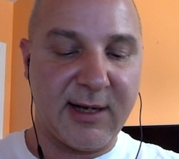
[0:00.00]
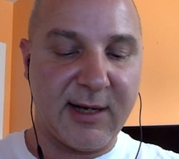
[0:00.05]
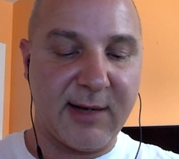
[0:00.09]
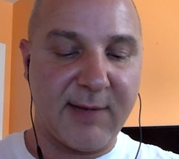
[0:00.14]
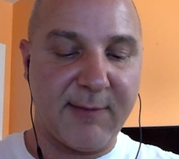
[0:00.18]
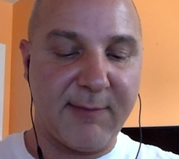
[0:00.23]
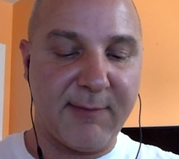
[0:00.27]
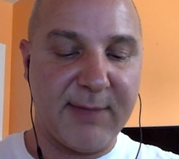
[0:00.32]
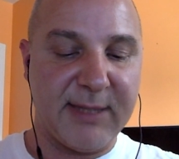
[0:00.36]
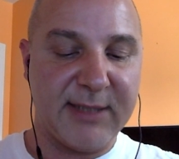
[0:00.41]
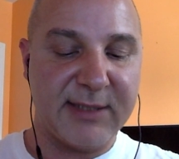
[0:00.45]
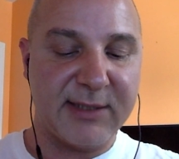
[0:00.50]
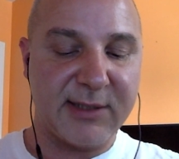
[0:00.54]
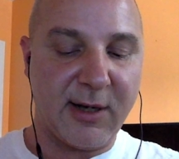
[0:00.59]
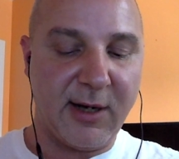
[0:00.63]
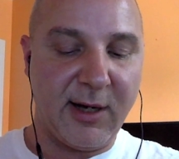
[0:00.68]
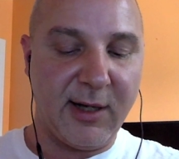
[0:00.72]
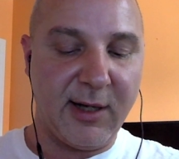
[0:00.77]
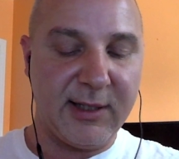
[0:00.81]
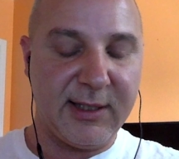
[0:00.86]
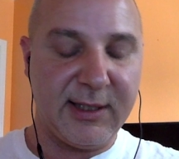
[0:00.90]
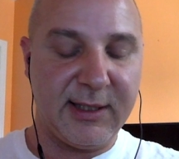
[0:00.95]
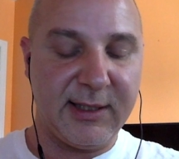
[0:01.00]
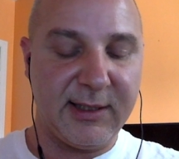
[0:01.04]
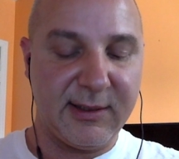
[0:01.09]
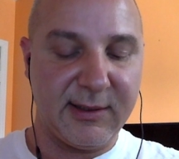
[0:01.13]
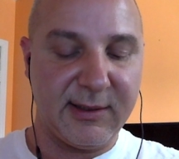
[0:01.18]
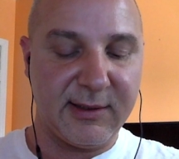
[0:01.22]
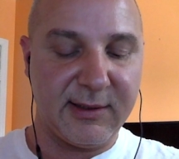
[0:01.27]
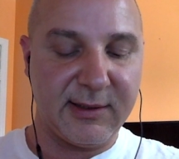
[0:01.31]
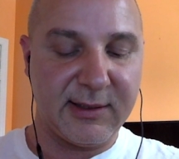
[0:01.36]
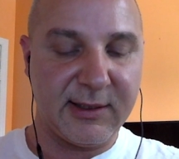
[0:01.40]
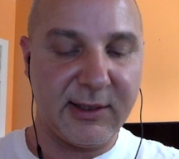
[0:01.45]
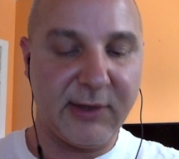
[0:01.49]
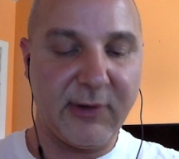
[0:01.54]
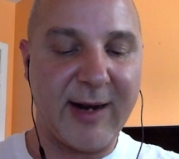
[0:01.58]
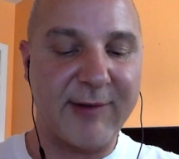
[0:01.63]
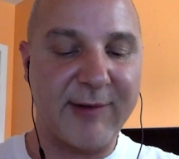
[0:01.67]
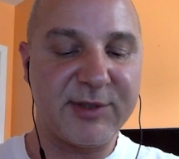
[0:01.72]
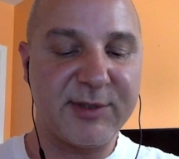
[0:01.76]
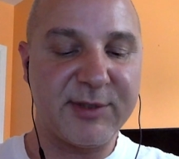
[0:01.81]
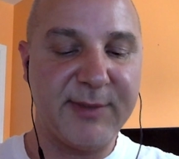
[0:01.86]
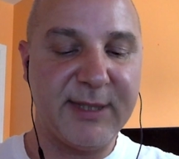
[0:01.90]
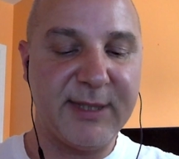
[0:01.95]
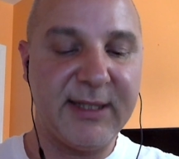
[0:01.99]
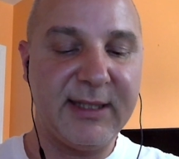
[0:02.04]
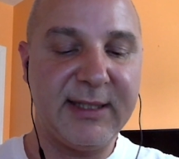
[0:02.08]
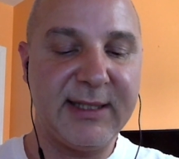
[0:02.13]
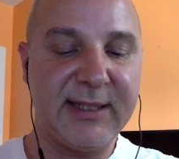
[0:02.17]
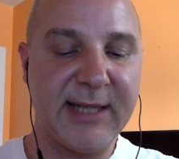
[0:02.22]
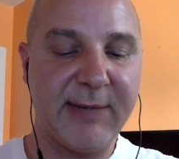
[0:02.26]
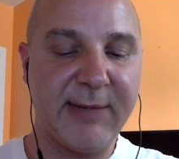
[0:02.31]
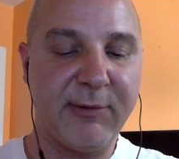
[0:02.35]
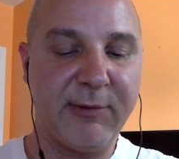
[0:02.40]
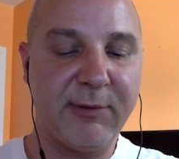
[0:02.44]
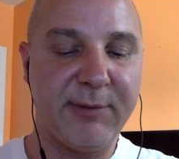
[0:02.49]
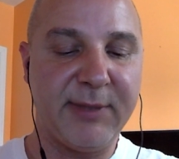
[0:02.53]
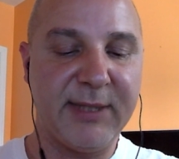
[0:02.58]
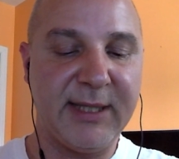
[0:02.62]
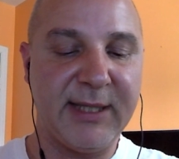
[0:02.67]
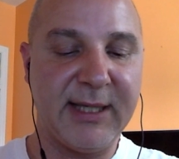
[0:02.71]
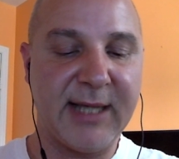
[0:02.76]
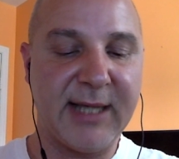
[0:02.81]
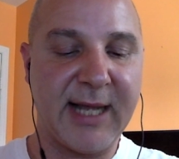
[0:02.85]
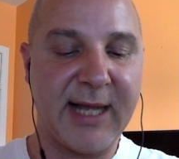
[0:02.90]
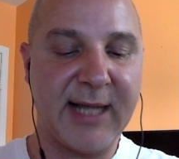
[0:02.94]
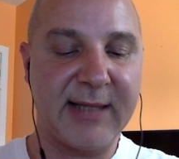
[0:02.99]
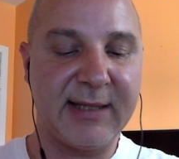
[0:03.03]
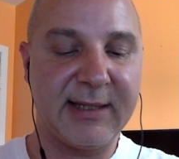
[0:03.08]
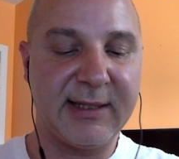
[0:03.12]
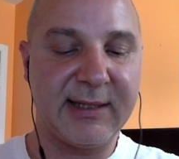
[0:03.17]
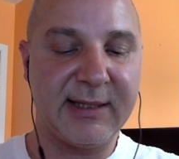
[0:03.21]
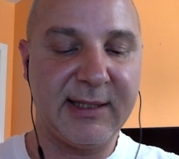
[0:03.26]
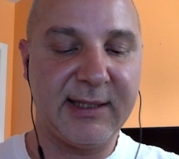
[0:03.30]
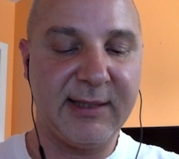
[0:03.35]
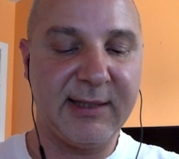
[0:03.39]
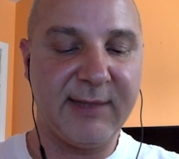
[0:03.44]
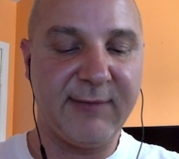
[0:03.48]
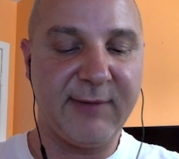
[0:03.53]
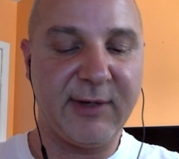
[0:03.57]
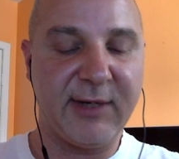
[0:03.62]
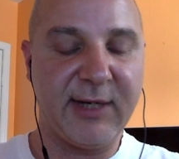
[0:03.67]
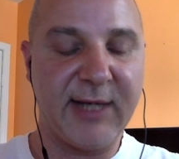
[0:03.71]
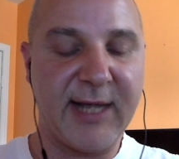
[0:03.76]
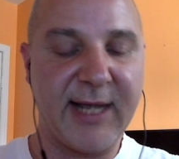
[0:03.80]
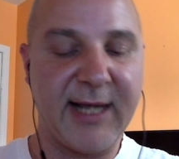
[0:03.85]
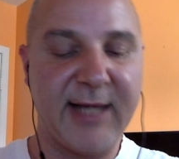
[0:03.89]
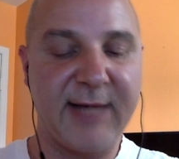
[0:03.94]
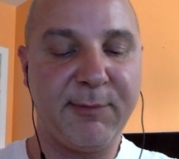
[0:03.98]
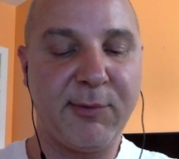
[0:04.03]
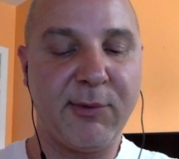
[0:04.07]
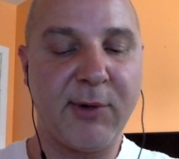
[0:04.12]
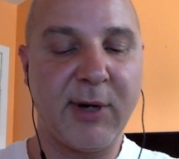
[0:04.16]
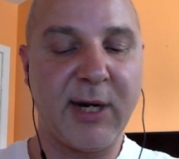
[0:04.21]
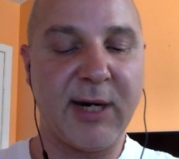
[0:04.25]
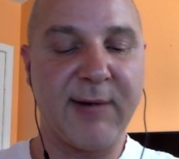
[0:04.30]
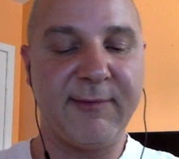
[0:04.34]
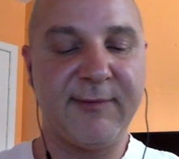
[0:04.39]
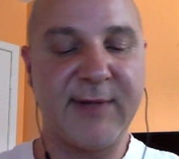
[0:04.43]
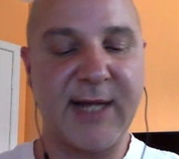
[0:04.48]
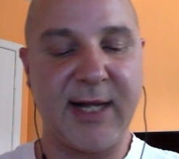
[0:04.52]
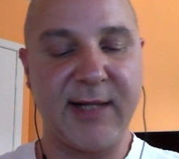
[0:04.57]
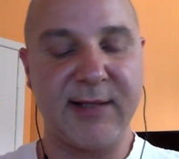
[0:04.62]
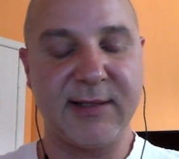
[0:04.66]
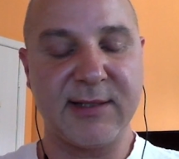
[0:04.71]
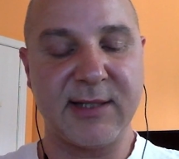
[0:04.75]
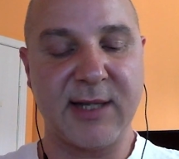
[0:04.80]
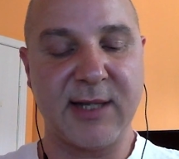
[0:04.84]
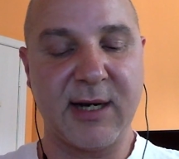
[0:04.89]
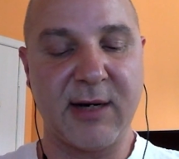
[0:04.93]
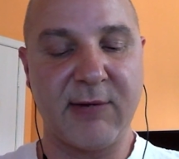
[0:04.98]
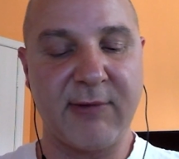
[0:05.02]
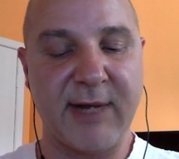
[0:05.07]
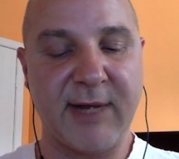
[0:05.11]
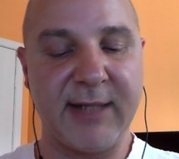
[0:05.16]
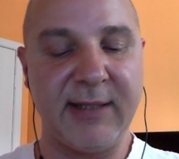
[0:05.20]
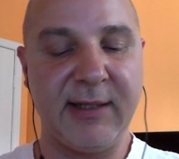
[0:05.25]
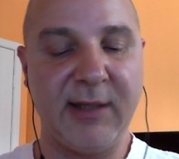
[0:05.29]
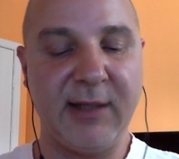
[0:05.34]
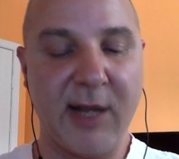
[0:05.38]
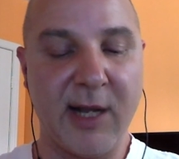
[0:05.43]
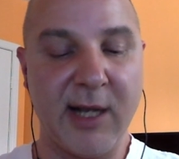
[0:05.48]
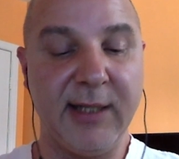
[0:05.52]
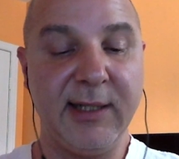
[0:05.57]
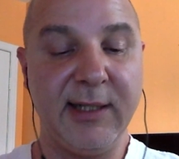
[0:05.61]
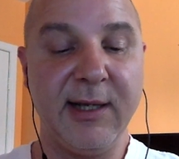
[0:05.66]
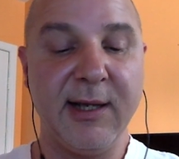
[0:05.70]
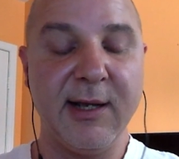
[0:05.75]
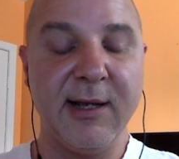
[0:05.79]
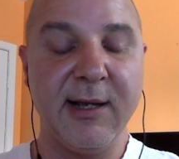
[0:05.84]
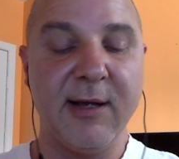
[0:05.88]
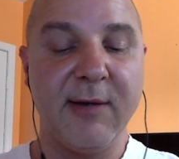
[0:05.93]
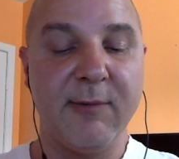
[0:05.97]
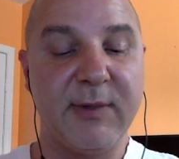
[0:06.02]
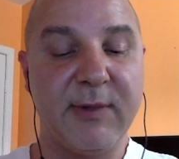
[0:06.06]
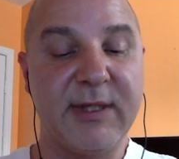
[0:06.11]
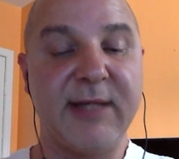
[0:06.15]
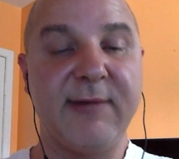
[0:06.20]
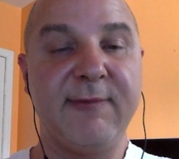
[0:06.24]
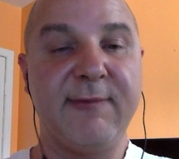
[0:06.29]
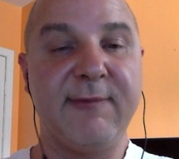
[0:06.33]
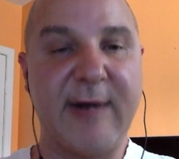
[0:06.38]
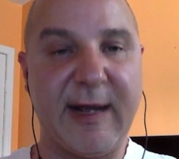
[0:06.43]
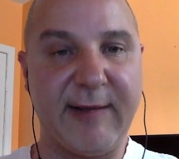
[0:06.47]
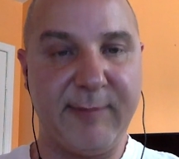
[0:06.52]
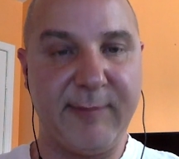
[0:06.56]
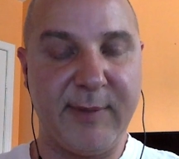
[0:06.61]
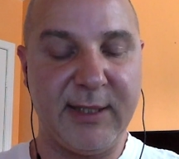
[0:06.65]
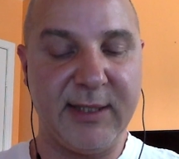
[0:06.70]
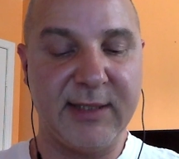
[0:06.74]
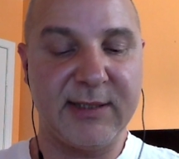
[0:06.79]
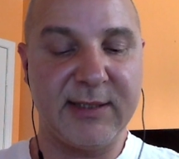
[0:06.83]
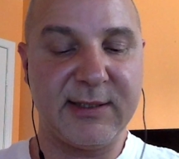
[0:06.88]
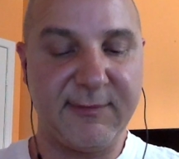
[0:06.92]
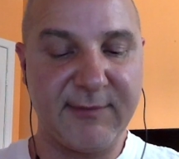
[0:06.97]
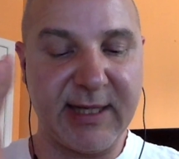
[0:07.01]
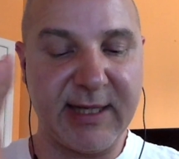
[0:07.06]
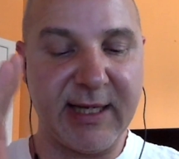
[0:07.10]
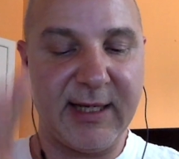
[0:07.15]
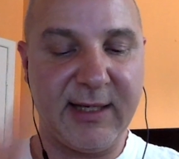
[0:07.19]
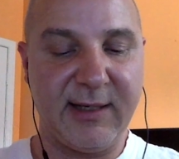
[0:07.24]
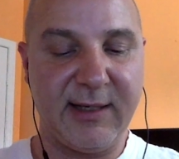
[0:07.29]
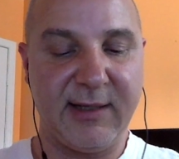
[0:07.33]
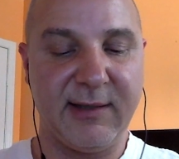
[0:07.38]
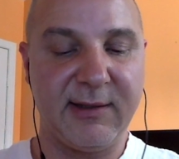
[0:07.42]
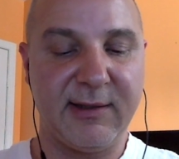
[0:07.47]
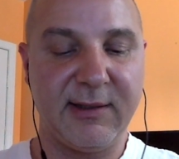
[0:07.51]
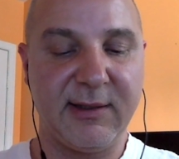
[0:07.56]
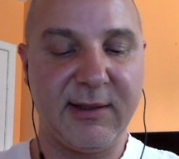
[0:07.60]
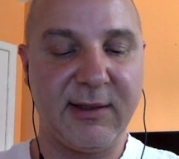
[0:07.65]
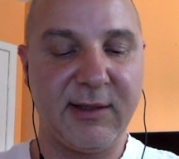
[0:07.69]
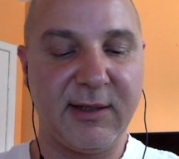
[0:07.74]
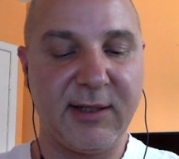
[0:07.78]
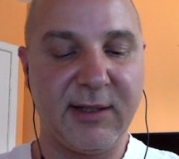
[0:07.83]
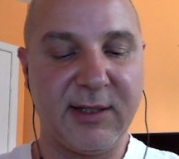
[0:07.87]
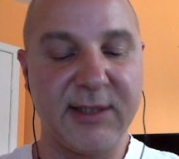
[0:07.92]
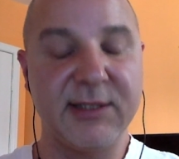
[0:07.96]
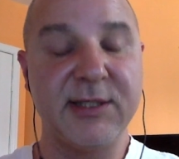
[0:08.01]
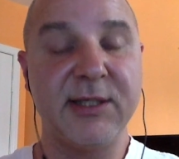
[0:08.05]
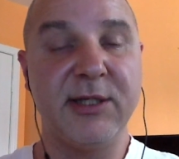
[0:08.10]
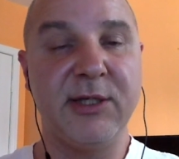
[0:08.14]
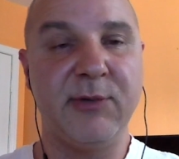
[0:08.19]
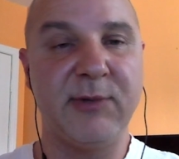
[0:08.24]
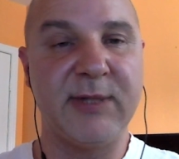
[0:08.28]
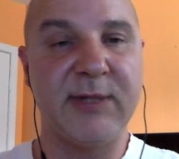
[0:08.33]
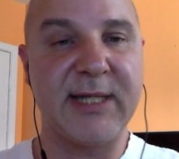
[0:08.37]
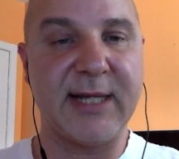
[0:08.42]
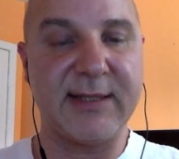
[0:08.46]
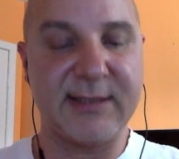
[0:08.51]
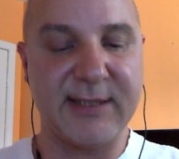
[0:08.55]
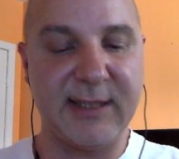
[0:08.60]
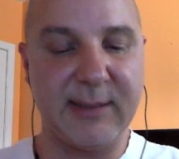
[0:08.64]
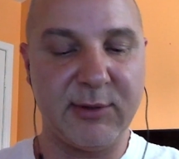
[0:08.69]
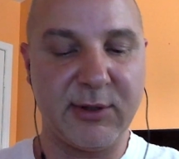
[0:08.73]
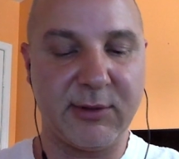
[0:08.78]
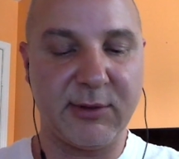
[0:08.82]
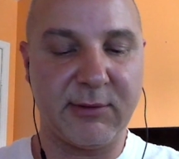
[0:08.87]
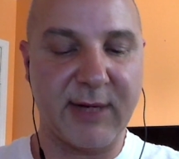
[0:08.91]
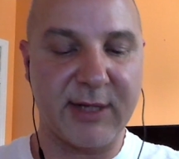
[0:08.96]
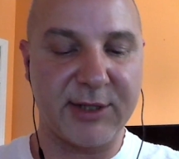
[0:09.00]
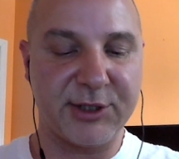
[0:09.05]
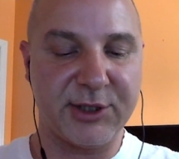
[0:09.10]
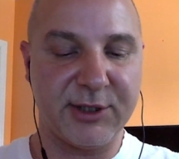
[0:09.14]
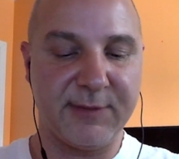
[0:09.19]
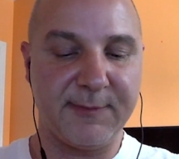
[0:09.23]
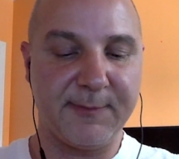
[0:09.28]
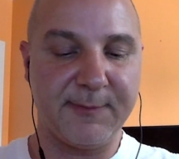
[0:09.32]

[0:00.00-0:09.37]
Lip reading: Based on the ground speed, they will be at the very end part of that red line within 5 minutes if they continue in that same direction.